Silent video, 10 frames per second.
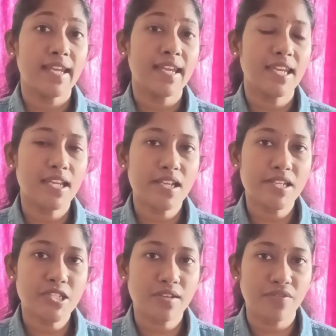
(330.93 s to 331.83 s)

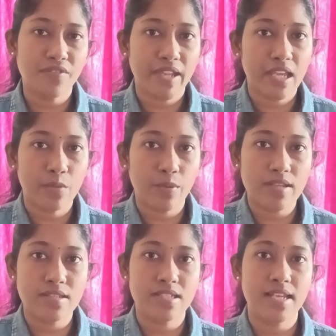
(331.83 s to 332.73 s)
Each
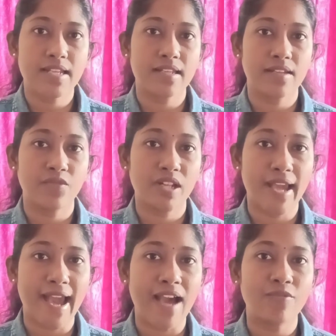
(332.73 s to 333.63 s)
frequency will
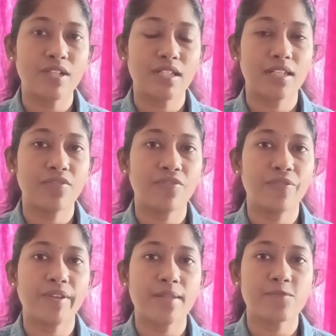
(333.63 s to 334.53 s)
have a
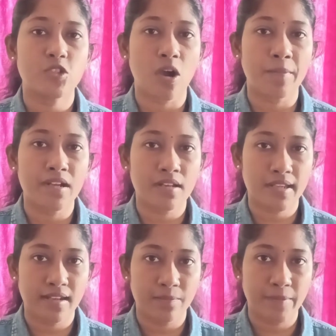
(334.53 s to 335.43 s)
different
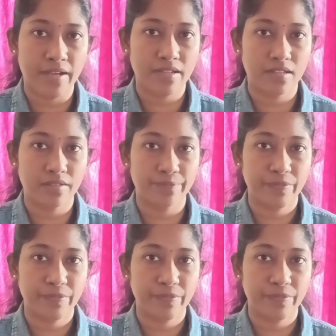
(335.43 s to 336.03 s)
geometrical pattern.